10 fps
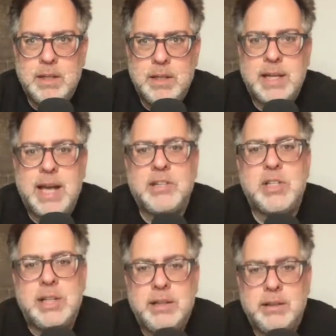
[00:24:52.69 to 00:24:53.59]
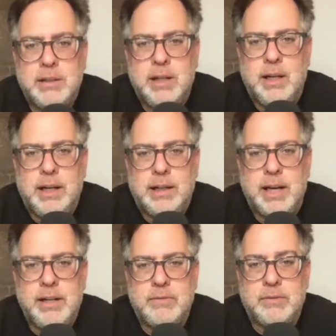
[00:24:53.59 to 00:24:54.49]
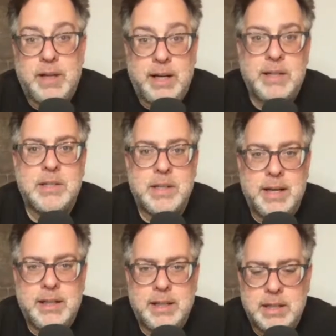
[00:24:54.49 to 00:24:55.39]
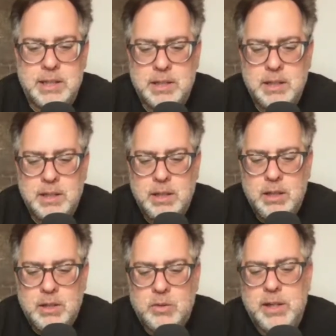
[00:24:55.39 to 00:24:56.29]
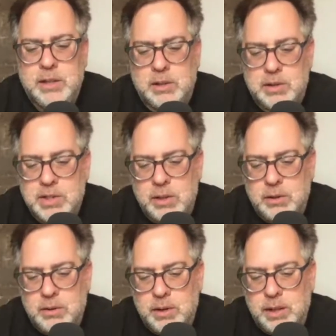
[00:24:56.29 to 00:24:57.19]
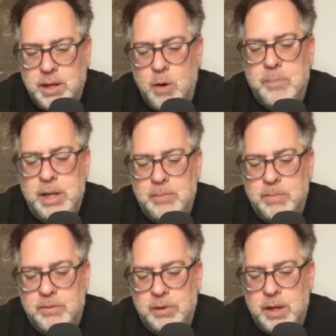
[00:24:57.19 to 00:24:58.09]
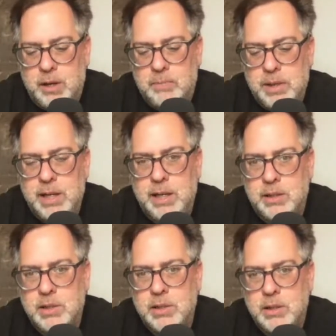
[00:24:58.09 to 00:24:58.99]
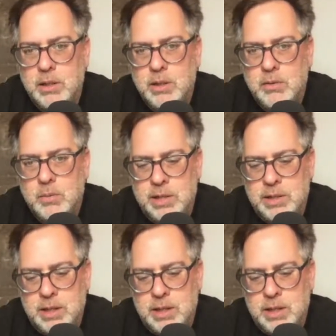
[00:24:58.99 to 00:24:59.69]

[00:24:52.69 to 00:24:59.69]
catchy kind of phrase, I think is critical. So the opening for our pitch was I have a